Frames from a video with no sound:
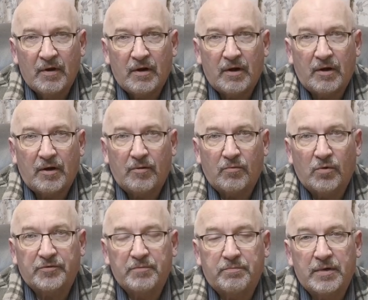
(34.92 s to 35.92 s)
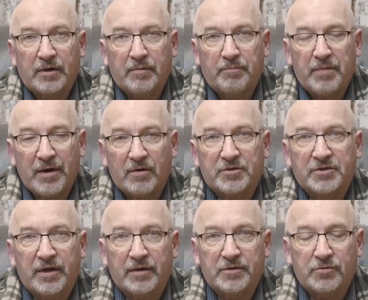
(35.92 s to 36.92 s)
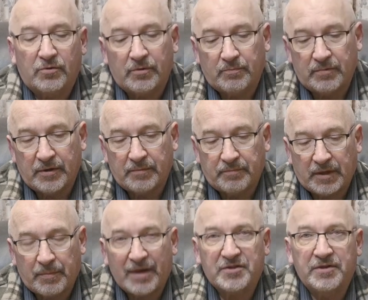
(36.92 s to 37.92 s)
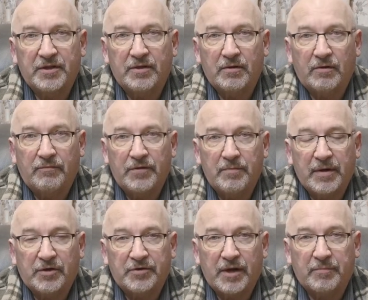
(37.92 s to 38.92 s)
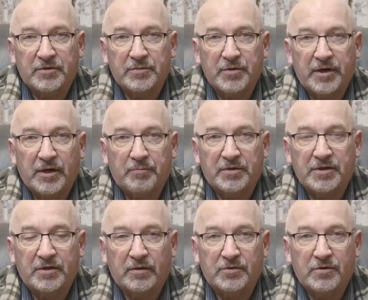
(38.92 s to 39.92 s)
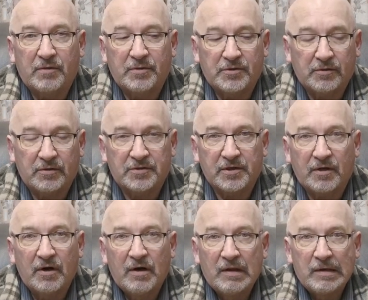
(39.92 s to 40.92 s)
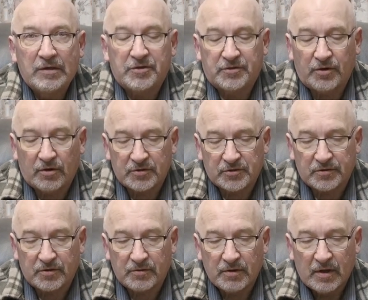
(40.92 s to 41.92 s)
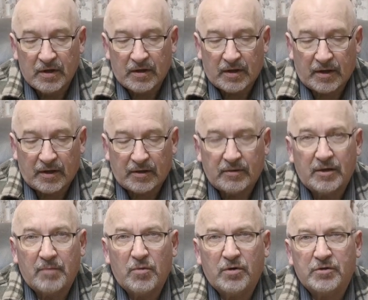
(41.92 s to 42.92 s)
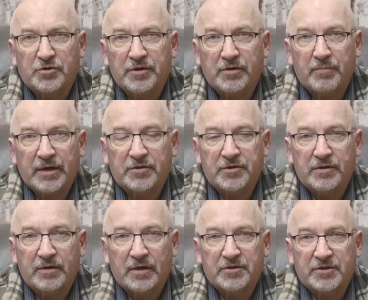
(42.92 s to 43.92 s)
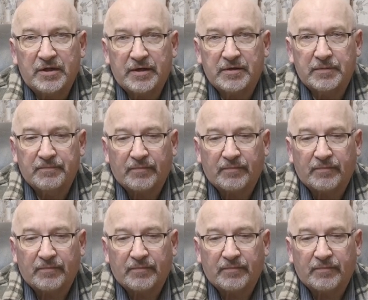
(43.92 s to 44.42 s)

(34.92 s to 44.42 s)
what the power stage or the capacity of the battery happens to be at any particular time until it just dies on you. And monitoring the battery state,